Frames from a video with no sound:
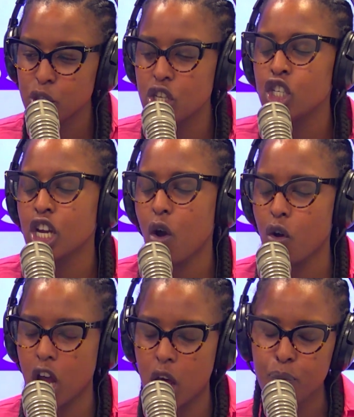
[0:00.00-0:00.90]

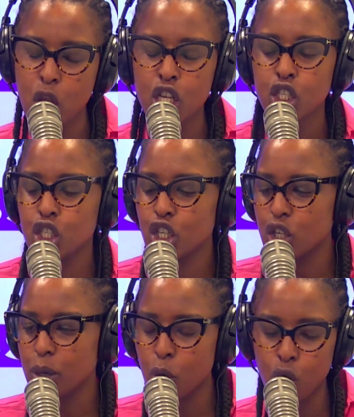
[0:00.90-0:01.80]
sinishaoga,
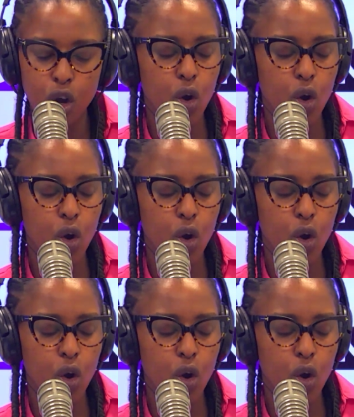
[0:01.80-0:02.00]
sinishaosha mkono.